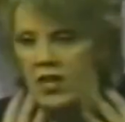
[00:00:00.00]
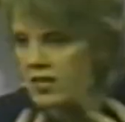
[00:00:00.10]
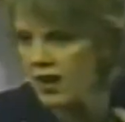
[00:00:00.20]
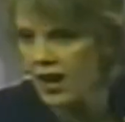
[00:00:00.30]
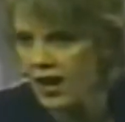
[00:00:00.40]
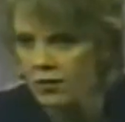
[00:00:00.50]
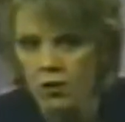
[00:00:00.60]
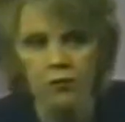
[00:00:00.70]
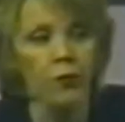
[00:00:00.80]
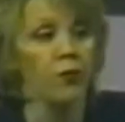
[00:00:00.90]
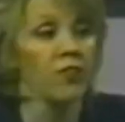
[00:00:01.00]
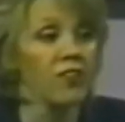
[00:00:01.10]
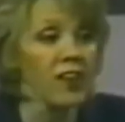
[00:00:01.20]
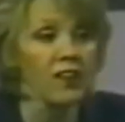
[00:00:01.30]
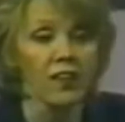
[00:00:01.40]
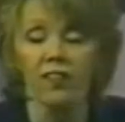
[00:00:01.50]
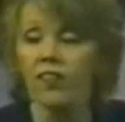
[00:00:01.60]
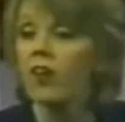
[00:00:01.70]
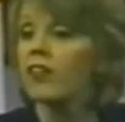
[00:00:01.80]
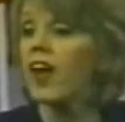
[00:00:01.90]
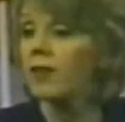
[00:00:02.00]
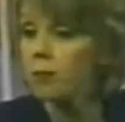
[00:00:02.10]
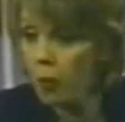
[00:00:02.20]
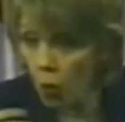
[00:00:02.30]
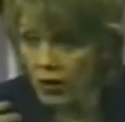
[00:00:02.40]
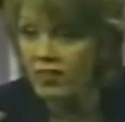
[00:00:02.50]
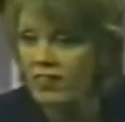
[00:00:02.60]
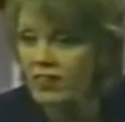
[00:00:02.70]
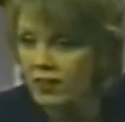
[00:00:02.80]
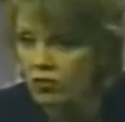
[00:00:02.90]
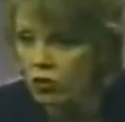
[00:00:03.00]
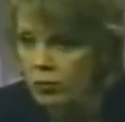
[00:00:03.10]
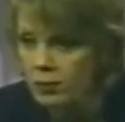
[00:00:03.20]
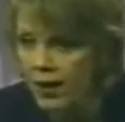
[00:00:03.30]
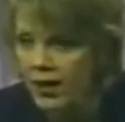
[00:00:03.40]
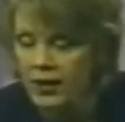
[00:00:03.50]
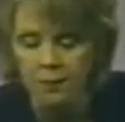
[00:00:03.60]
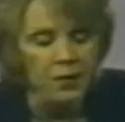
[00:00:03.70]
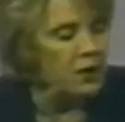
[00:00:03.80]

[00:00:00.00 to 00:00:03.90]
when he died from the sickness that poisoned his human body.